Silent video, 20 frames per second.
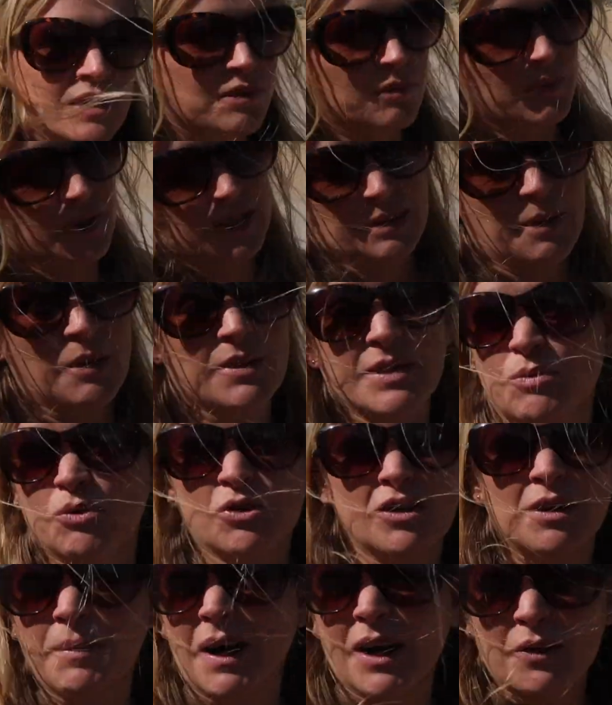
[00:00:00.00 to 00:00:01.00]
Well, I suppose it
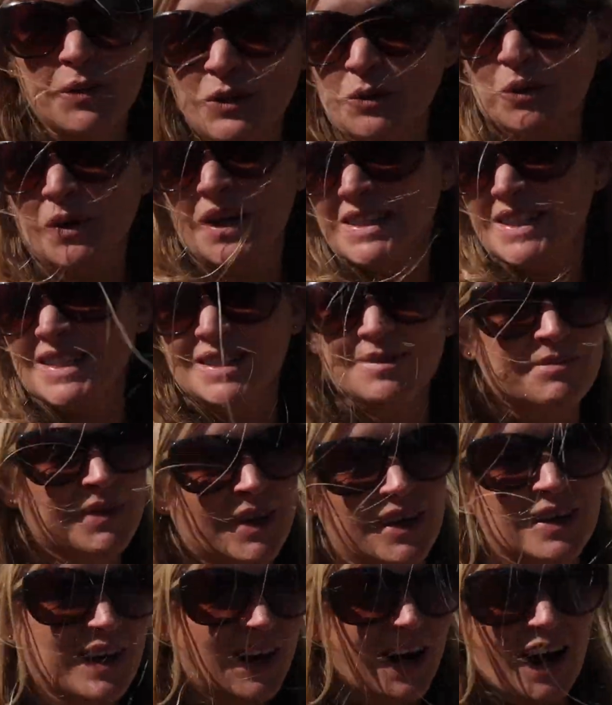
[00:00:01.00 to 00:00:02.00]
wouldn't have mattered which one I did.
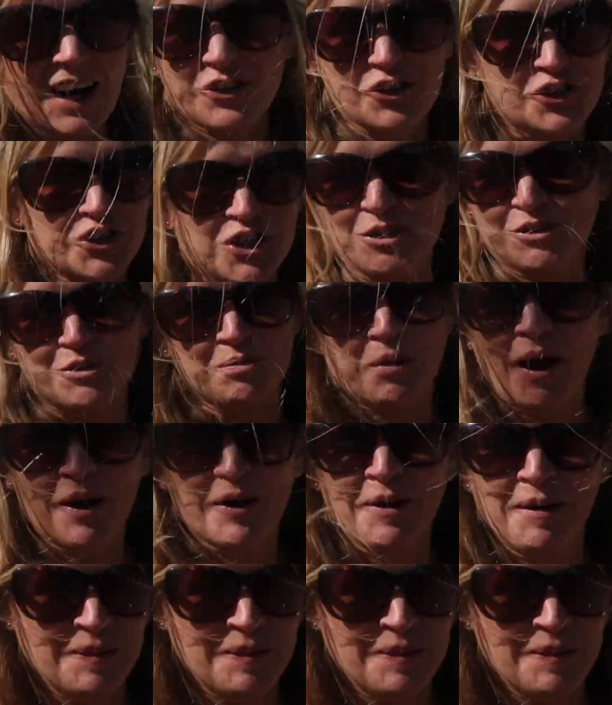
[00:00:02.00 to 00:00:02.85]
I just chose to park